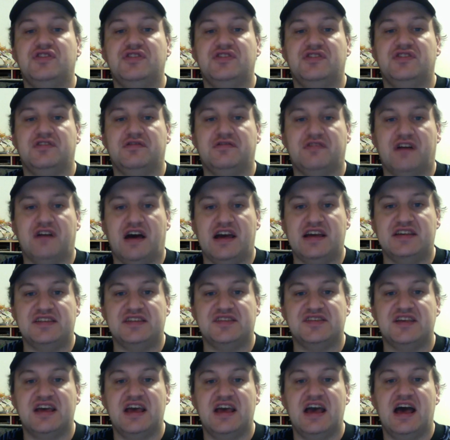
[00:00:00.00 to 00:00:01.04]

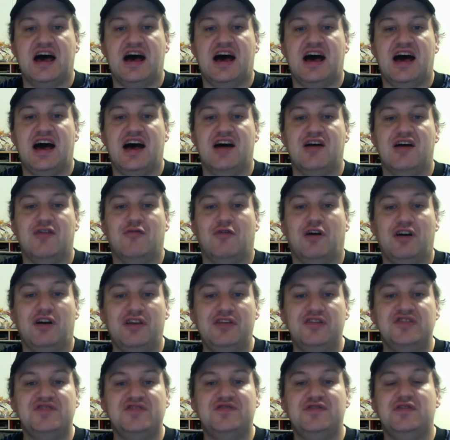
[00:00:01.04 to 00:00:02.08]
device, while
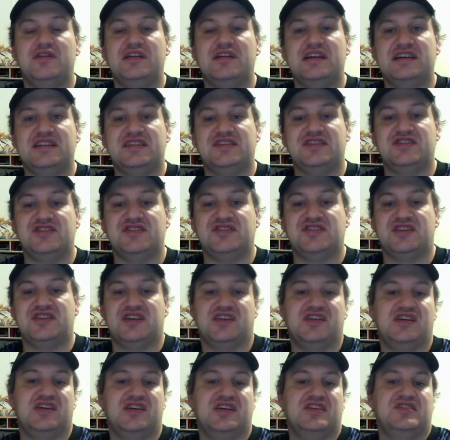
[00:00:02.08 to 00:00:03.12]
others view it as just
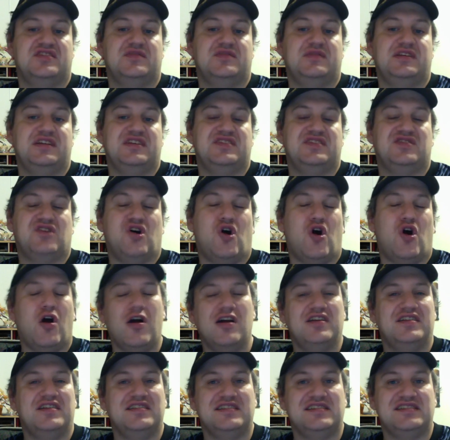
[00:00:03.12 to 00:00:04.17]
something that's
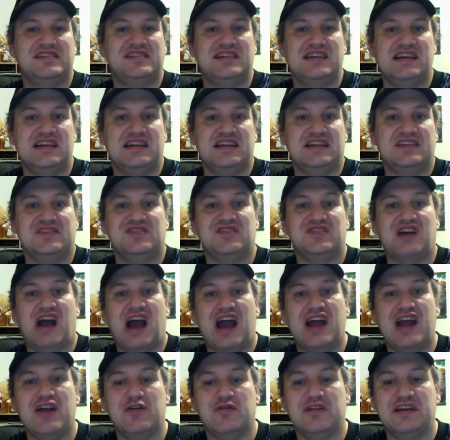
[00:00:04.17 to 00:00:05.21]
hard to see and is
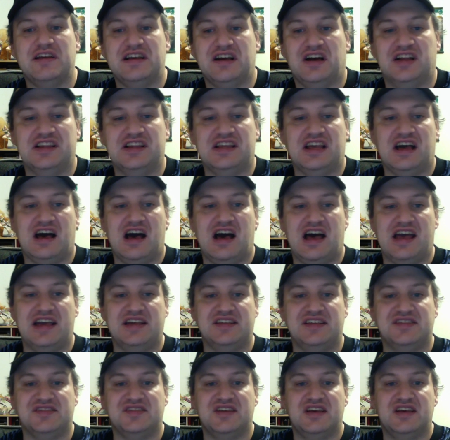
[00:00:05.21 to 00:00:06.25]
tiring on the
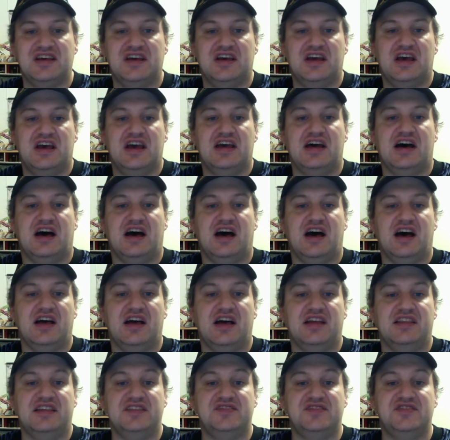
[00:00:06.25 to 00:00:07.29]
eyes.
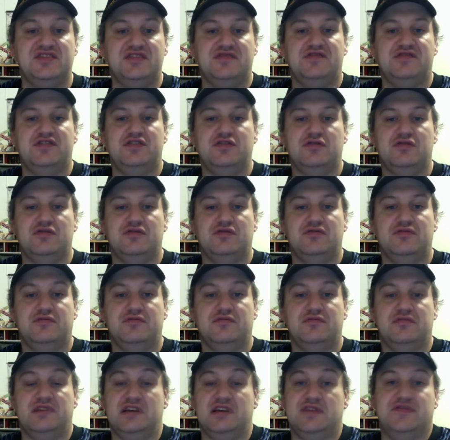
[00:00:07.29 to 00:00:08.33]
This is a view
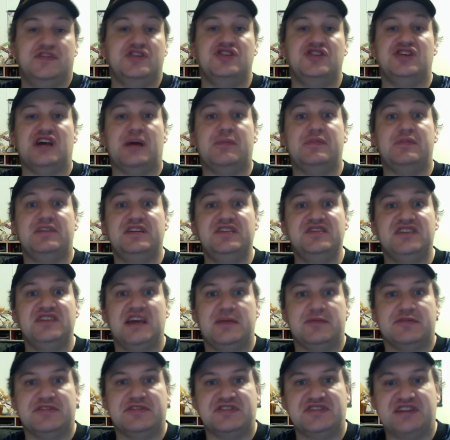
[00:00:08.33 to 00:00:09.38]
even Japanese
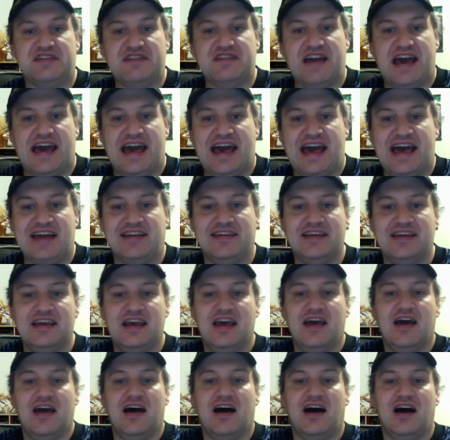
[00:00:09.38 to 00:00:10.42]
gamers have had.
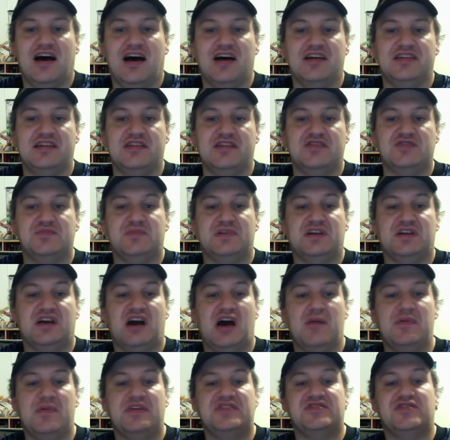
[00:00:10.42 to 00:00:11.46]
There's been
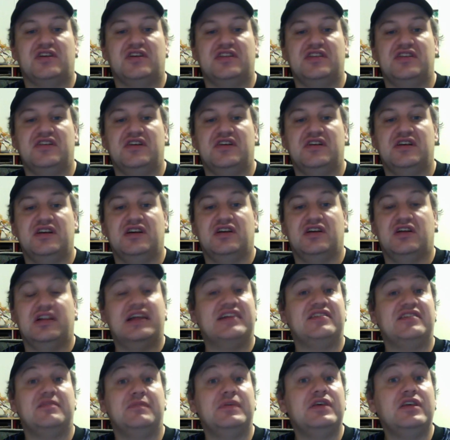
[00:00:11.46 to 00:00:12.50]
comments on the
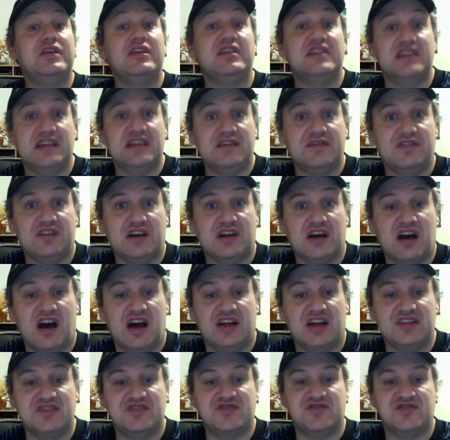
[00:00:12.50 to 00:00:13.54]
collectability of the
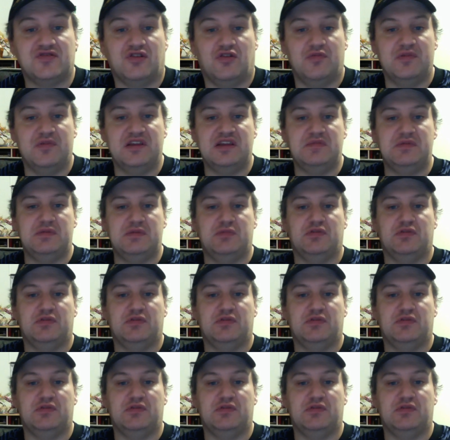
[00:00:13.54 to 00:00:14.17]
console. Many people